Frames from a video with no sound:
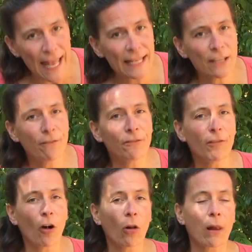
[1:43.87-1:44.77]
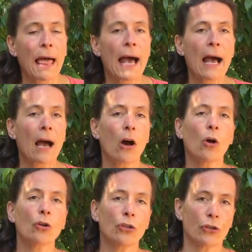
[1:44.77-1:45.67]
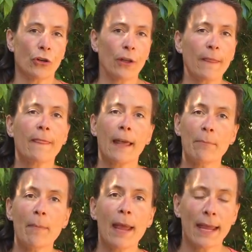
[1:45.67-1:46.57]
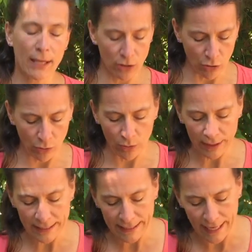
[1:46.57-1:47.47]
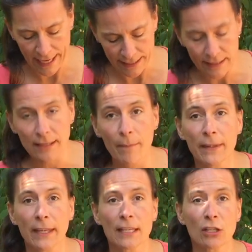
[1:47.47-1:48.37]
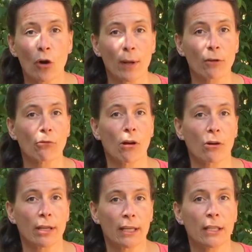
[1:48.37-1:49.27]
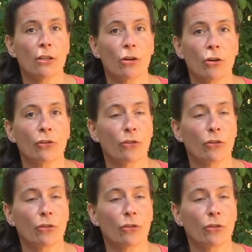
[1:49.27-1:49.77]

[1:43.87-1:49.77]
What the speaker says: any foul odor that may, indicate something is going wrong in her,